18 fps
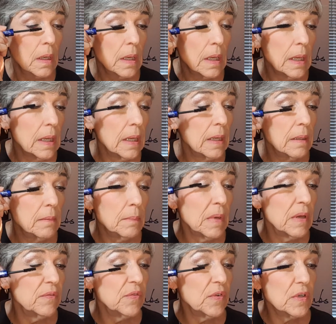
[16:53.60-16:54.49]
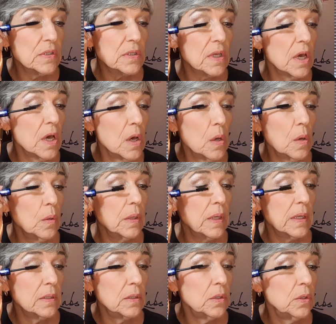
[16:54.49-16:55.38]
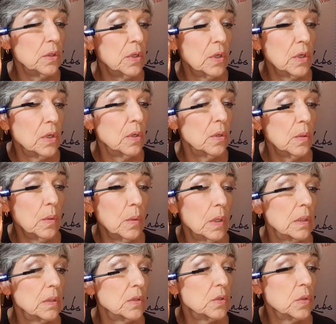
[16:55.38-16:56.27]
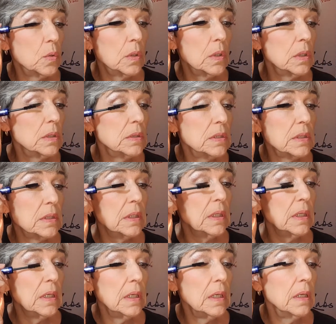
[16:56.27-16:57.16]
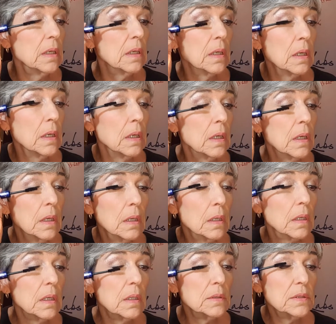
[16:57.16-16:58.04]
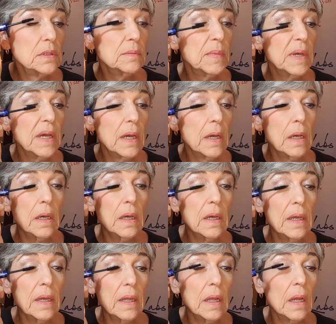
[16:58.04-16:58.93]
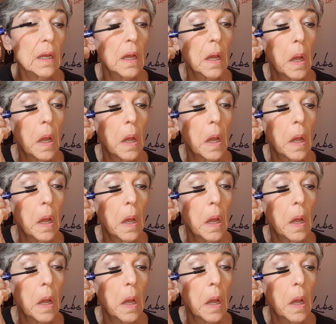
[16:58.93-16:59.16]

And my first coat, I do go towards the, close to my eye.